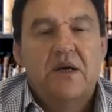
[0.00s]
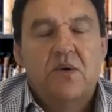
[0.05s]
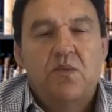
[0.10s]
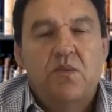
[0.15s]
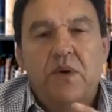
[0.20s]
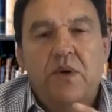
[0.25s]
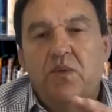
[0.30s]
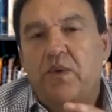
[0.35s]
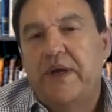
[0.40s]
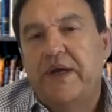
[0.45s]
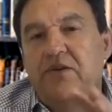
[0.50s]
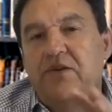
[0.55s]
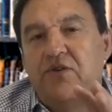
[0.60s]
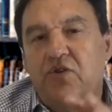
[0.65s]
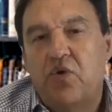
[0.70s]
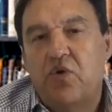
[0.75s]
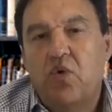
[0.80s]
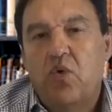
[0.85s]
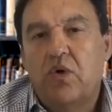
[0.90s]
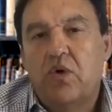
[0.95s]
When we
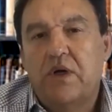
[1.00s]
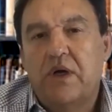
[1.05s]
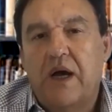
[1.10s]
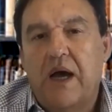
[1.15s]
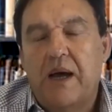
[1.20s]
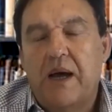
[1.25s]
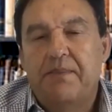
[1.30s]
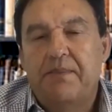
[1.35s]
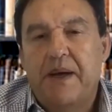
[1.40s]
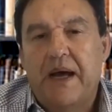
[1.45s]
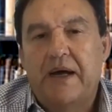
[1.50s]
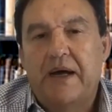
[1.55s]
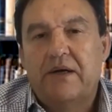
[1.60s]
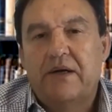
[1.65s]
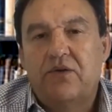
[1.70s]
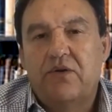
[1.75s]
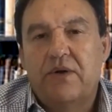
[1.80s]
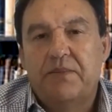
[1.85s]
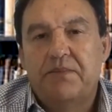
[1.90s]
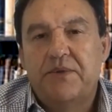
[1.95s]
talk about
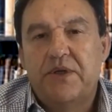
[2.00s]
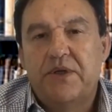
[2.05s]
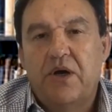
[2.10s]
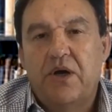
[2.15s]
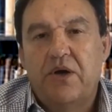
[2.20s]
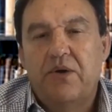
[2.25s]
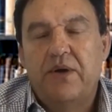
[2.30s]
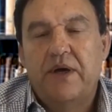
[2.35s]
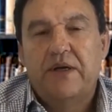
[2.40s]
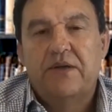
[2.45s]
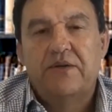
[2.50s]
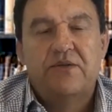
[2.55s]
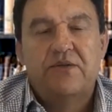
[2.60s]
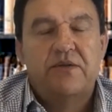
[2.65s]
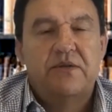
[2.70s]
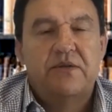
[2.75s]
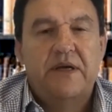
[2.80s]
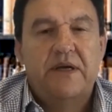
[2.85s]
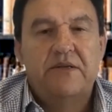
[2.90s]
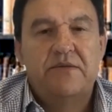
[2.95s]
crypto,
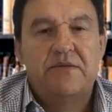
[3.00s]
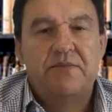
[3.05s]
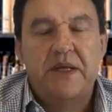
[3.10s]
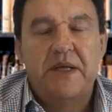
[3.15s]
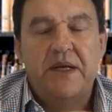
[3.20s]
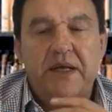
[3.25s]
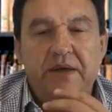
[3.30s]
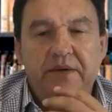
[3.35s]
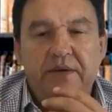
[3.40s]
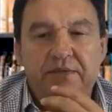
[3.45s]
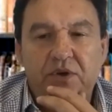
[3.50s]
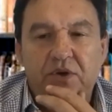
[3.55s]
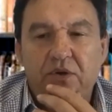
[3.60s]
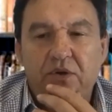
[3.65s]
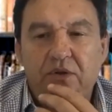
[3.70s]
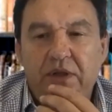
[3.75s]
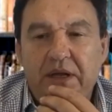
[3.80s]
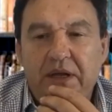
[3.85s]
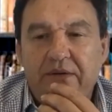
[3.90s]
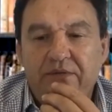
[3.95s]
as many of
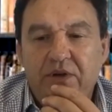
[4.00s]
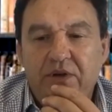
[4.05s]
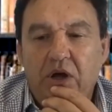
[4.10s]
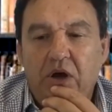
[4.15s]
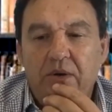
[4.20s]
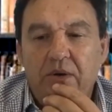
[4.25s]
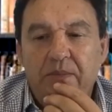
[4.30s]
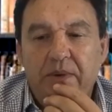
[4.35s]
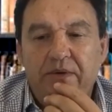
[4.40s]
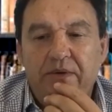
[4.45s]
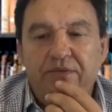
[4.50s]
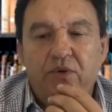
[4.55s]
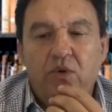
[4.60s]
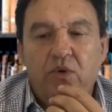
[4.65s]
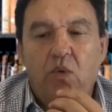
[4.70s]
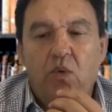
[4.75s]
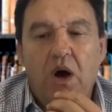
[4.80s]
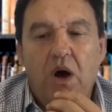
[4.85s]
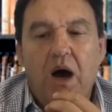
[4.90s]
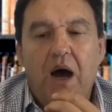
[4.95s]
you that have known me for a
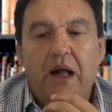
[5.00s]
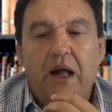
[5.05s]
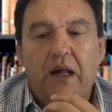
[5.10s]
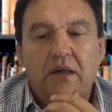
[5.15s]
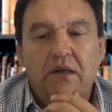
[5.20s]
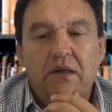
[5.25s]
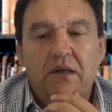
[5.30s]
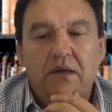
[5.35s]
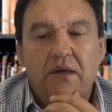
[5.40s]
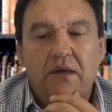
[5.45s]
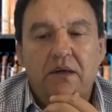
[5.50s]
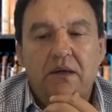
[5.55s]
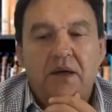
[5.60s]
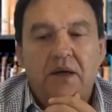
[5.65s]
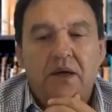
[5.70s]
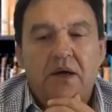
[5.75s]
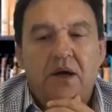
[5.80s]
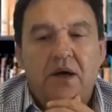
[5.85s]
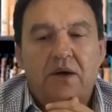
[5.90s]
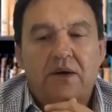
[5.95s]
while,
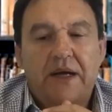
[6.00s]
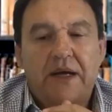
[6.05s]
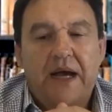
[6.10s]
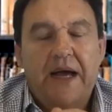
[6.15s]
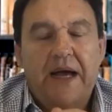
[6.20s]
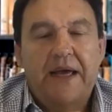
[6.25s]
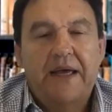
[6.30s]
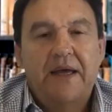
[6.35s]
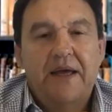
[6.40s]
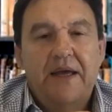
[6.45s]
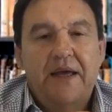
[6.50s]
okay,